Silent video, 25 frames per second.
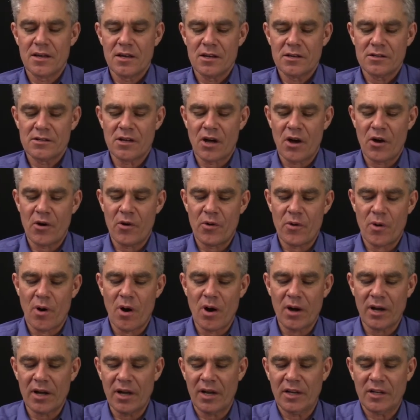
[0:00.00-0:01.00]
So
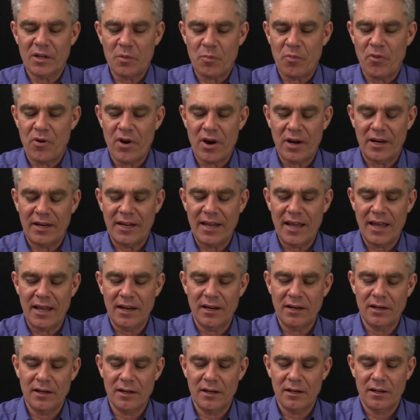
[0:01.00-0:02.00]
I'm going to
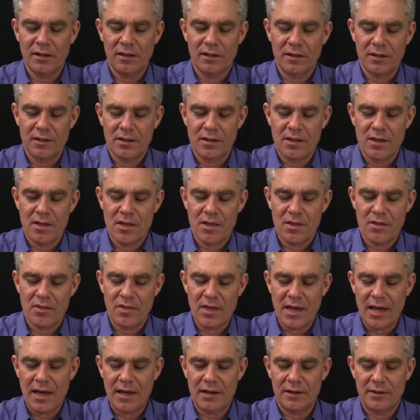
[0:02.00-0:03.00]
pretend
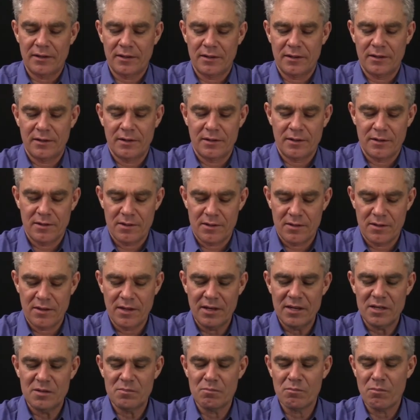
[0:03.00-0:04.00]
that
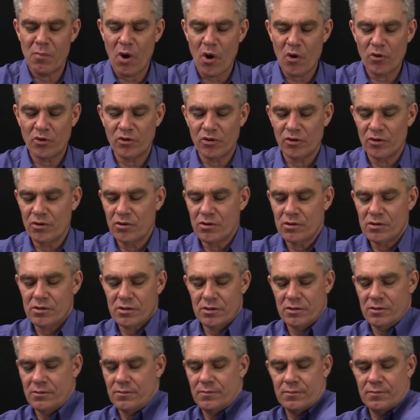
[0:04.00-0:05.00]
these motors